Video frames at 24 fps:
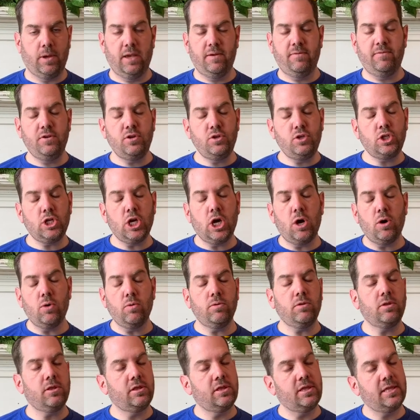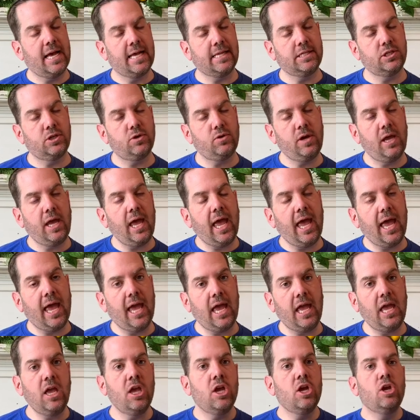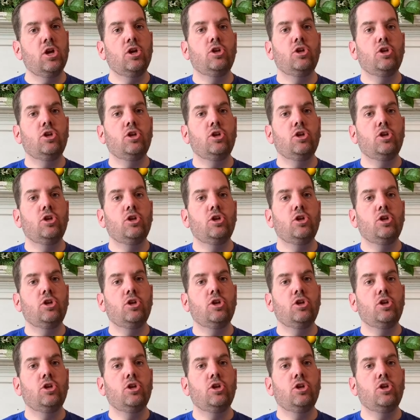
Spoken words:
If you don't, that's okay.